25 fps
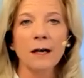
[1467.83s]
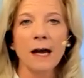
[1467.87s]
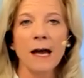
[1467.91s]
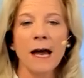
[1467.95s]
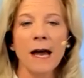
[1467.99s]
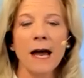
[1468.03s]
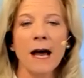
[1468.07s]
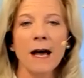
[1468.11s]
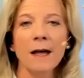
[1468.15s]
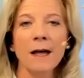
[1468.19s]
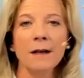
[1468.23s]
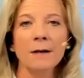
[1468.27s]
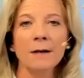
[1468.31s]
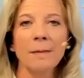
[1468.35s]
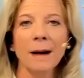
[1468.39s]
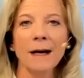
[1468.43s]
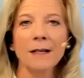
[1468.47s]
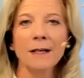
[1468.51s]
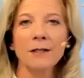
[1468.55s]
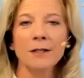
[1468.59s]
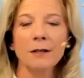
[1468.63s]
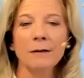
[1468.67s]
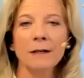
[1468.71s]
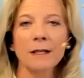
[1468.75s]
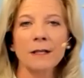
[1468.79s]
And by
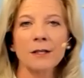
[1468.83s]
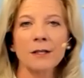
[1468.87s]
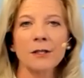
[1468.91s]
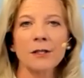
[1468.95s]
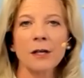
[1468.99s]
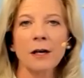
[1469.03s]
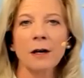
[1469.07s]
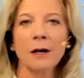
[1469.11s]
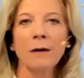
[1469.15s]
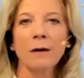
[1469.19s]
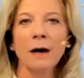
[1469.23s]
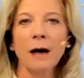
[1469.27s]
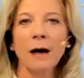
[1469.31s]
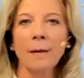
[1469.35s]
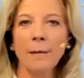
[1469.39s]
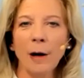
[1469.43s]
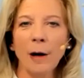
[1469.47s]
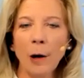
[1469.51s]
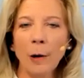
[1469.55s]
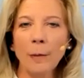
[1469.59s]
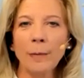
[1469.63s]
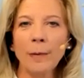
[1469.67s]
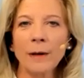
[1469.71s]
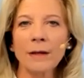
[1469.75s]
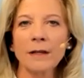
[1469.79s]
doing so, I'm
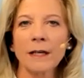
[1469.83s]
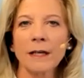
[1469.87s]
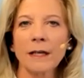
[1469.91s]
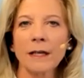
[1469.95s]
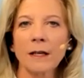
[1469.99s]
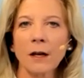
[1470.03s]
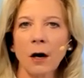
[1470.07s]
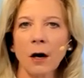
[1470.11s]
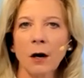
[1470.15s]
hoping that it